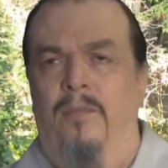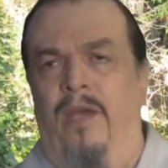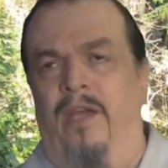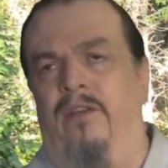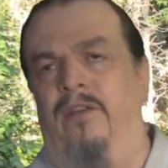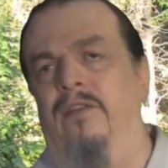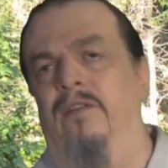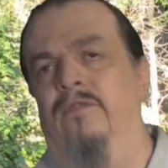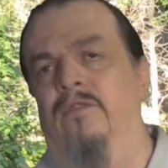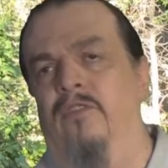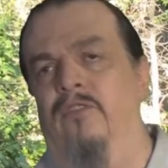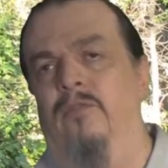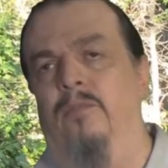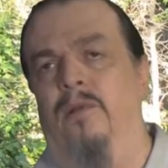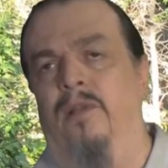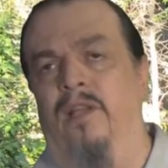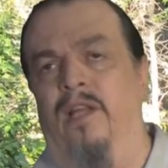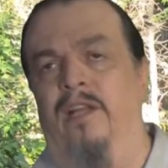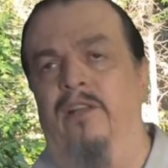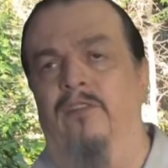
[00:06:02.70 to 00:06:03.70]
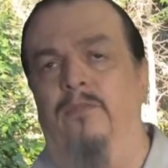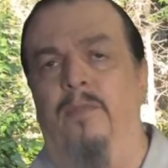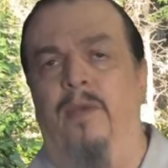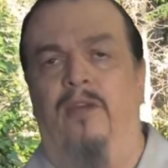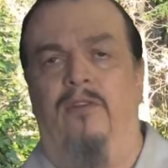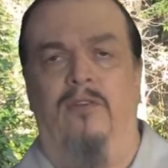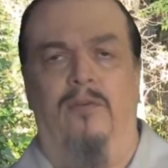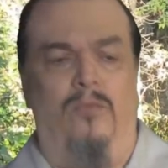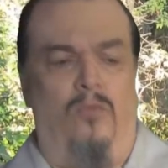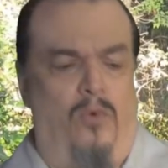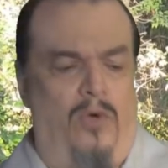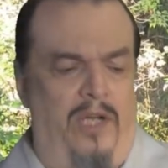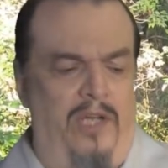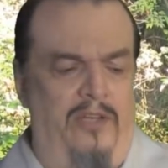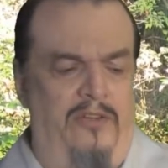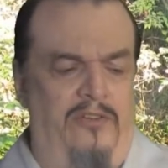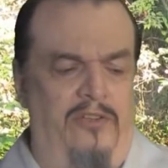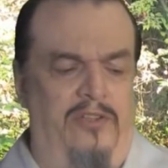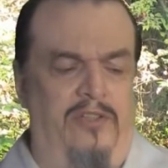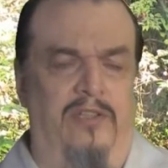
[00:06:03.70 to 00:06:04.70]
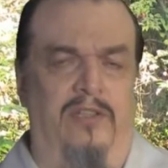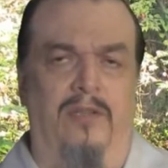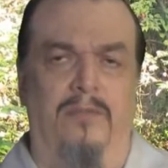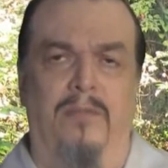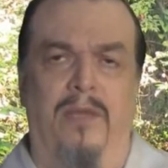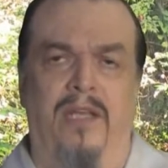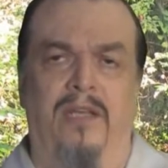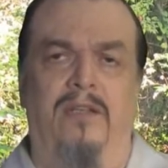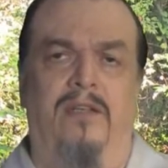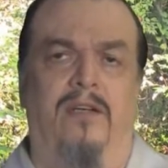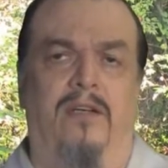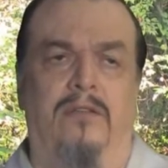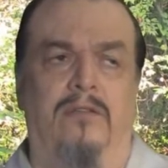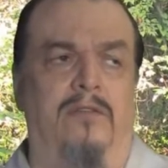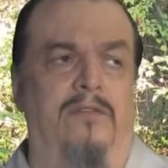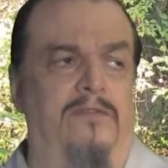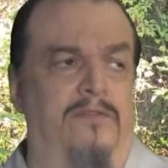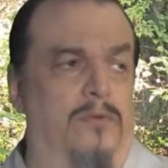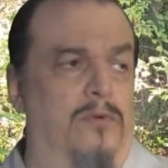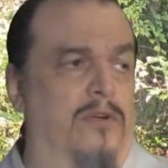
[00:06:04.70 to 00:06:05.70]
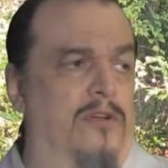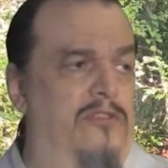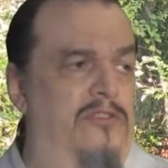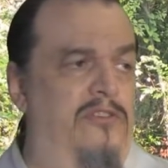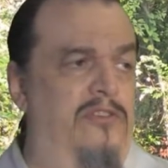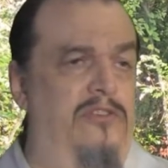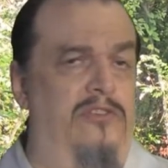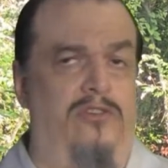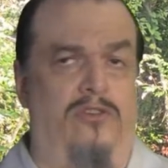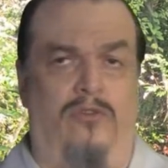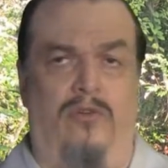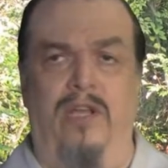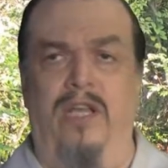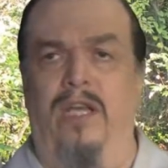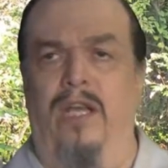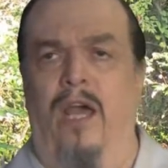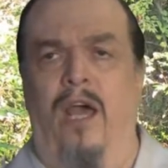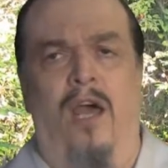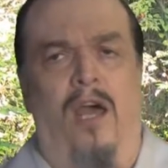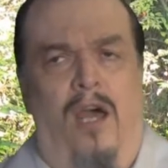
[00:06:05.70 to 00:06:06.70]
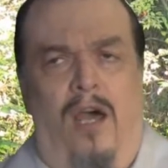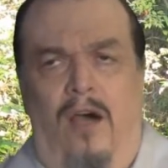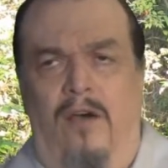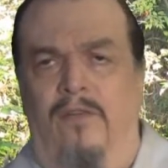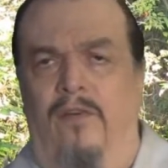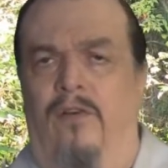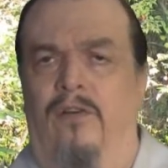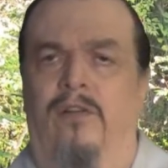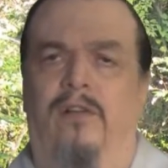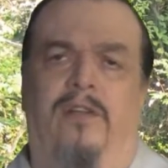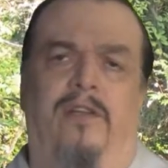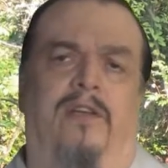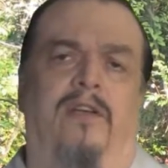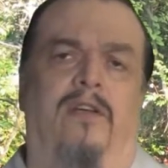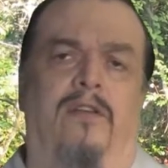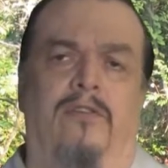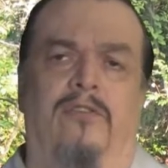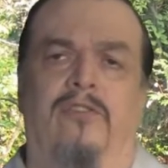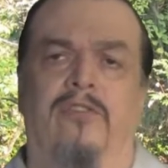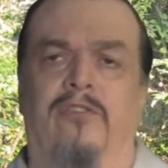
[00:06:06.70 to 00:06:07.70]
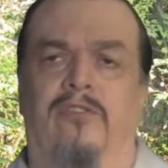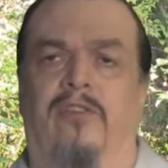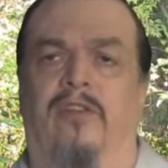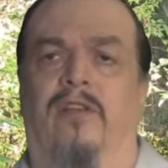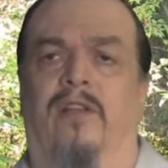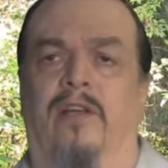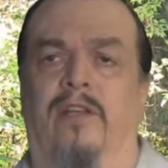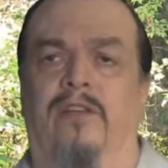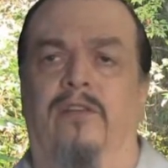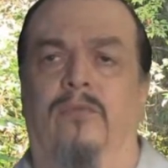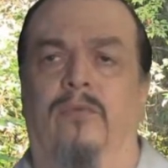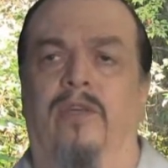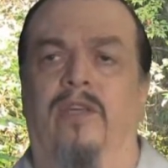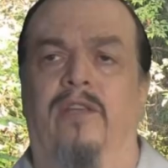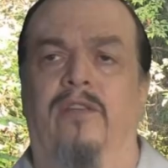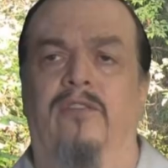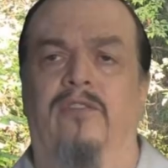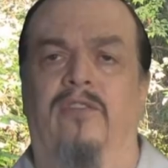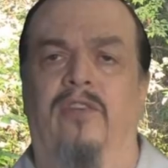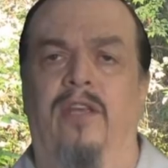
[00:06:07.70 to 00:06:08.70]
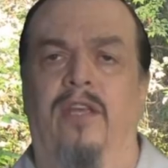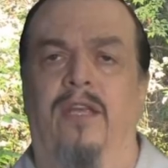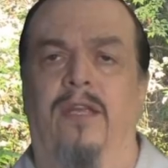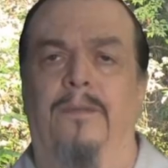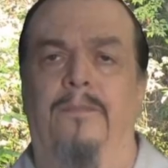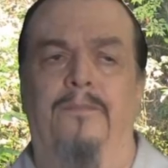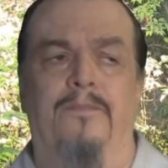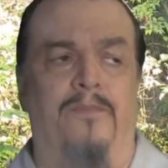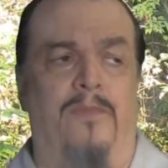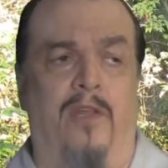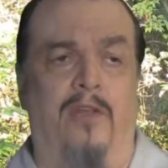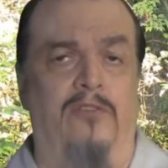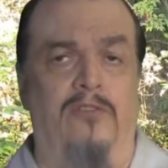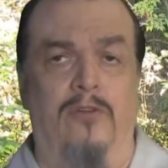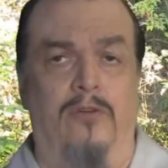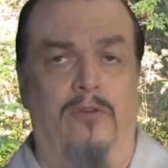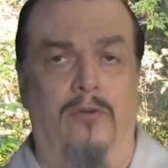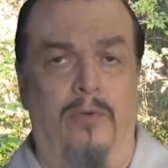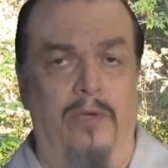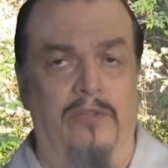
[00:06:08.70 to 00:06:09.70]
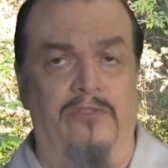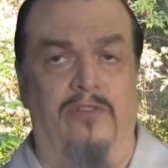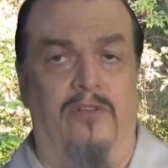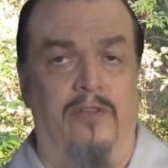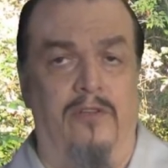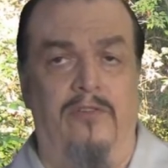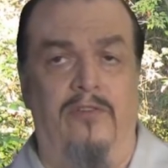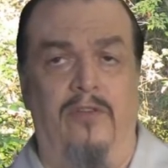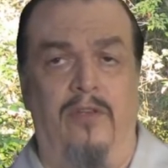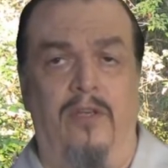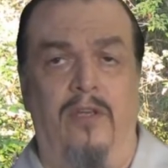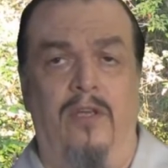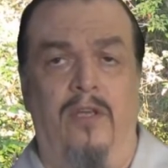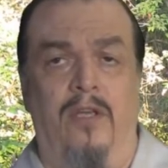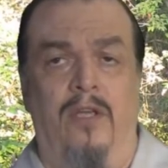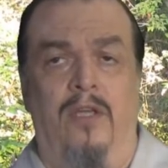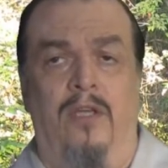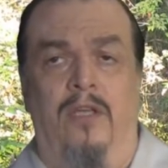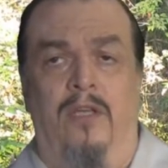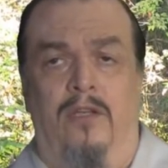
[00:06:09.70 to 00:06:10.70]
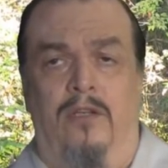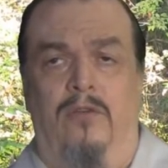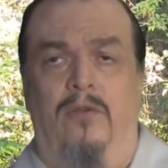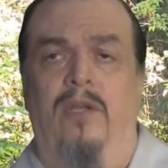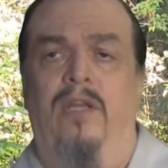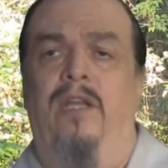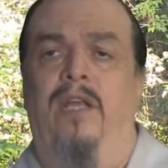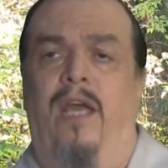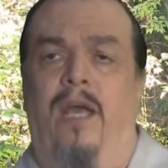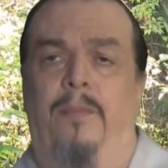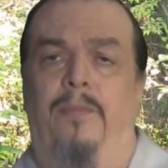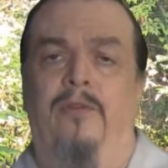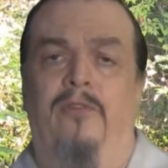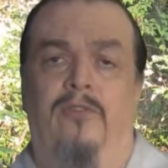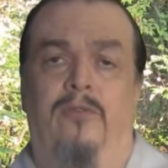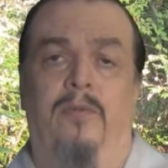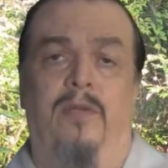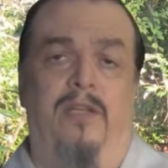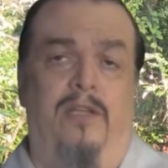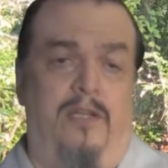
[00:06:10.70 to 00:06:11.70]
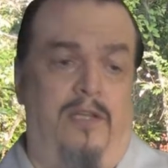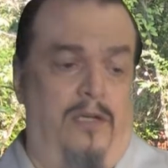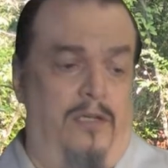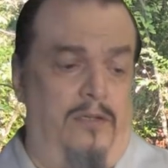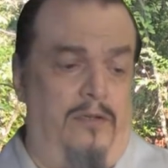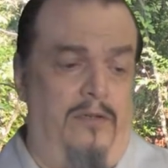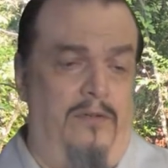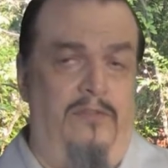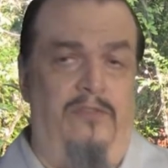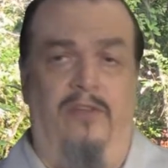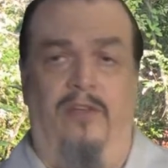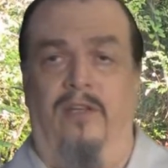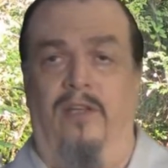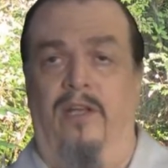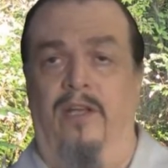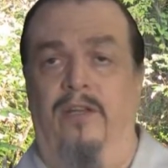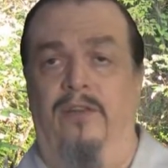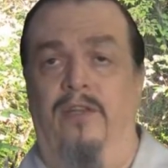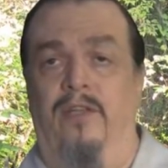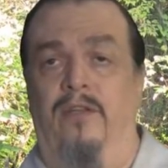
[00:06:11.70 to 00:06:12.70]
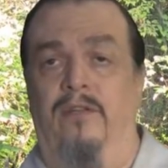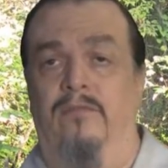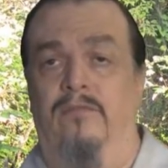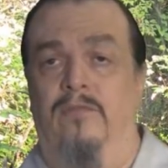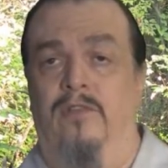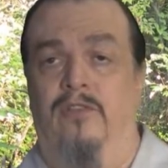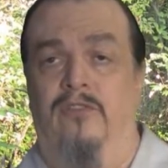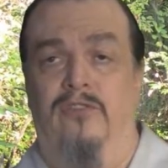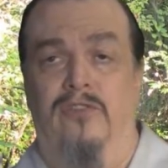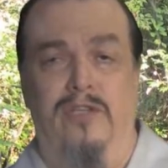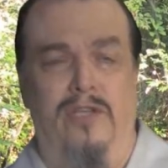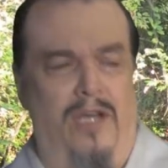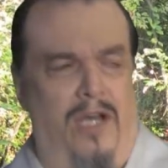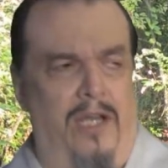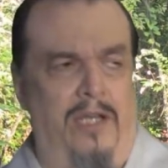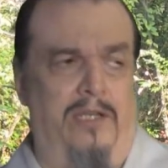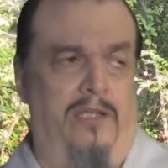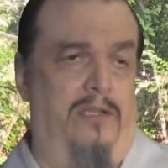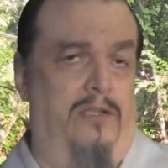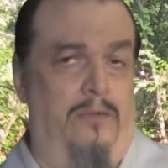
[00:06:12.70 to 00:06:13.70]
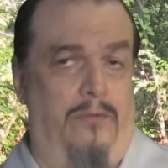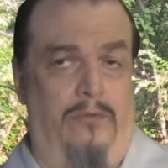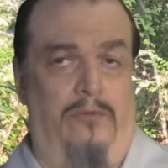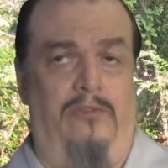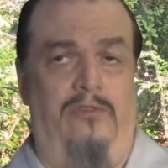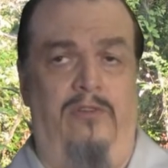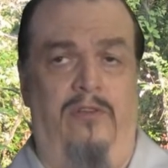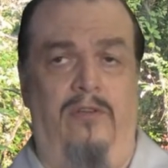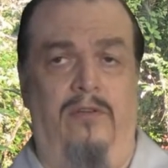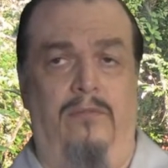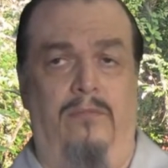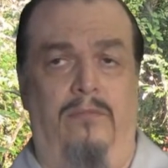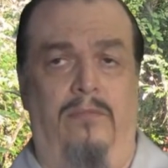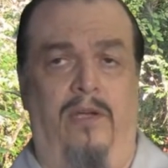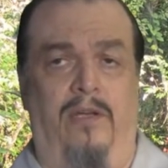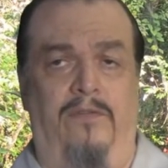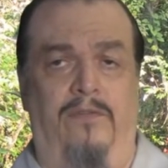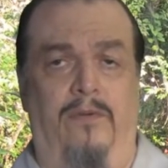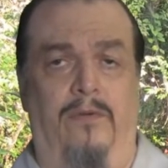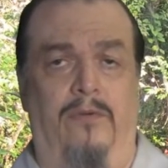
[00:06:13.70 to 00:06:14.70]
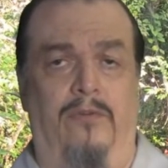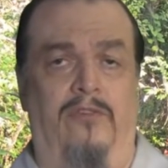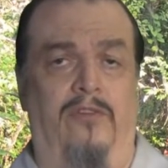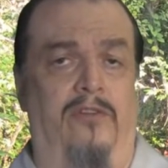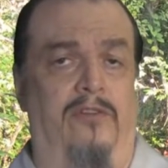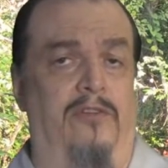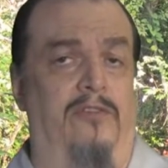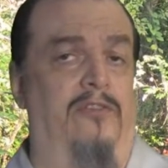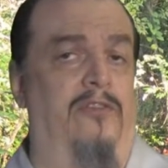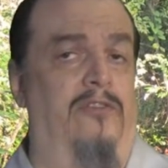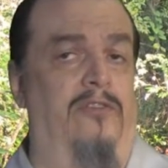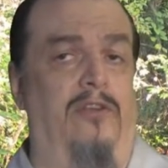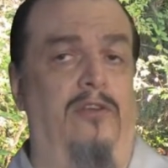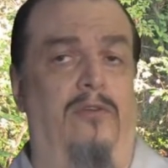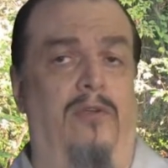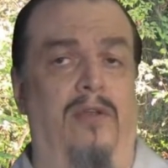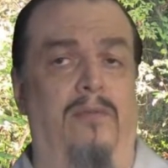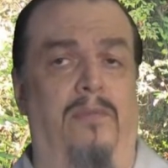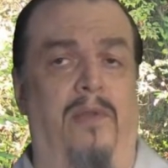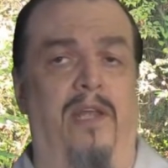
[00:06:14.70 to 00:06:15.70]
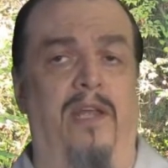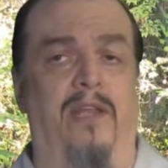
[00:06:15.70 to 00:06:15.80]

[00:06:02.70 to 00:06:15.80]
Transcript: Back to the visible light spectrum. Why is it that the main color of forest is green of all the colors in sunlight that we can see? That's no coincidence. Green happens to be the color of sunlight that is not used by photosynthesis in green